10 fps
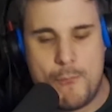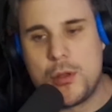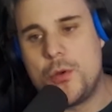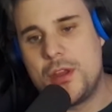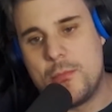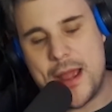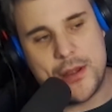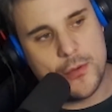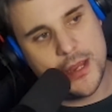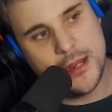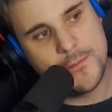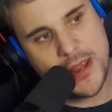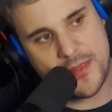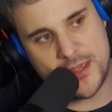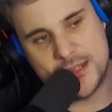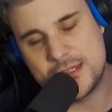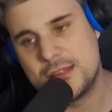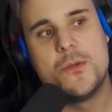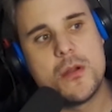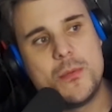Blowing your mind away. Get this.
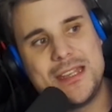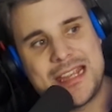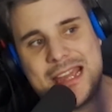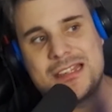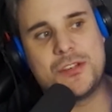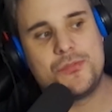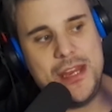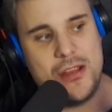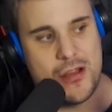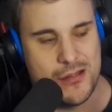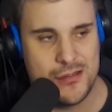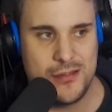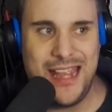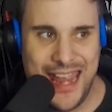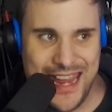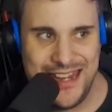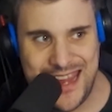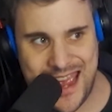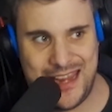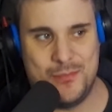When we tested recon,
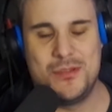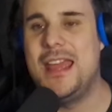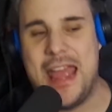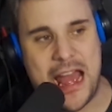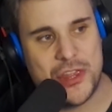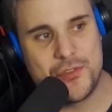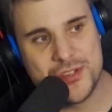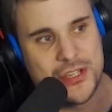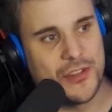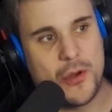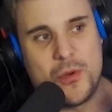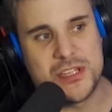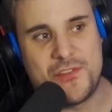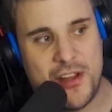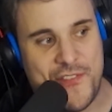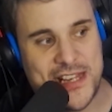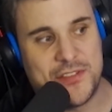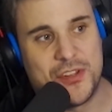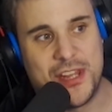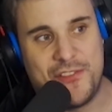in-game, it had the result that it wasn't very
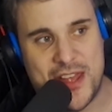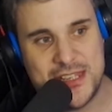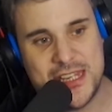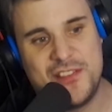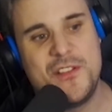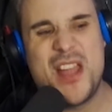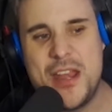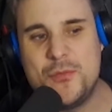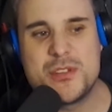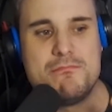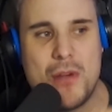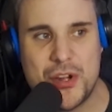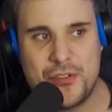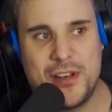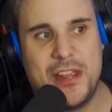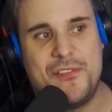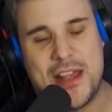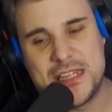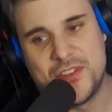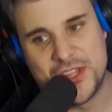effective on the offensive, and it was moderately
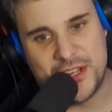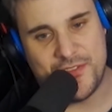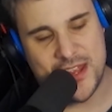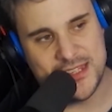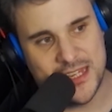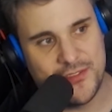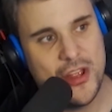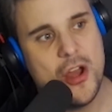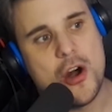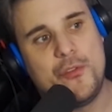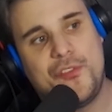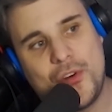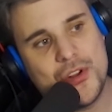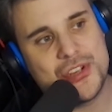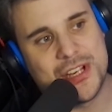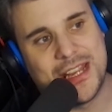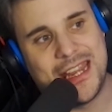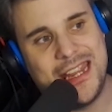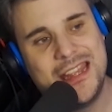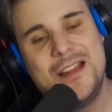effective on the defensive.
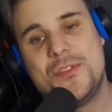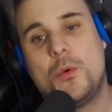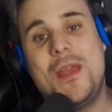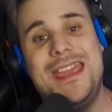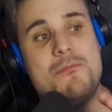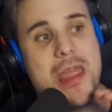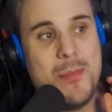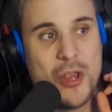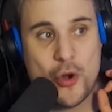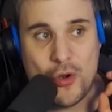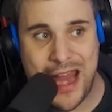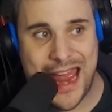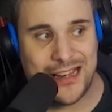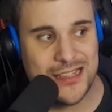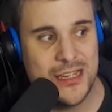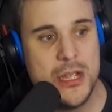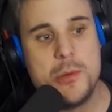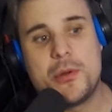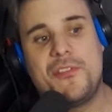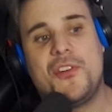Unfortunately, the wiki may be correct,
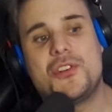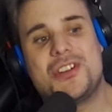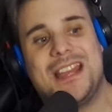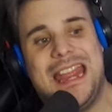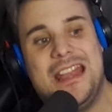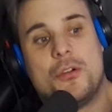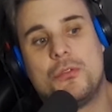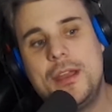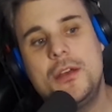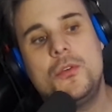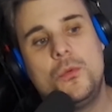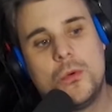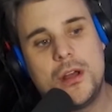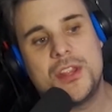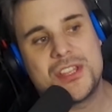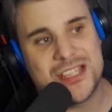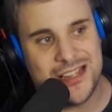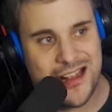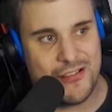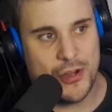but unfortunately, in a real-world
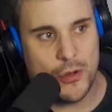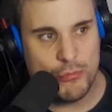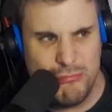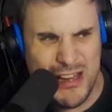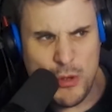scenario,